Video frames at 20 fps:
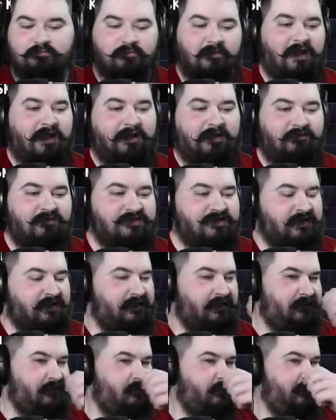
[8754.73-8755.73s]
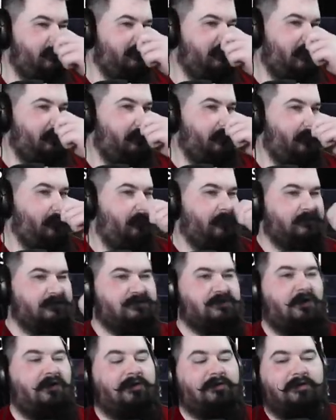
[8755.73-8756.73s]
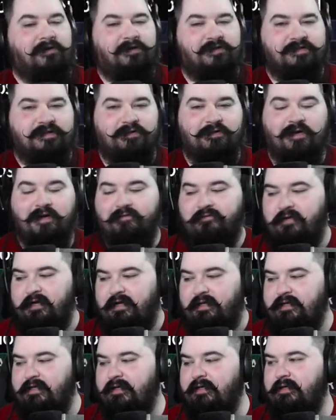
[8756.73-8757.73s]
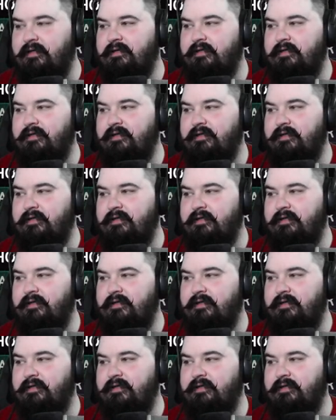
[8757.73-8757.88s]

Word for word: I'll give us like another minute. Maybe I'll just call it because I do have raid.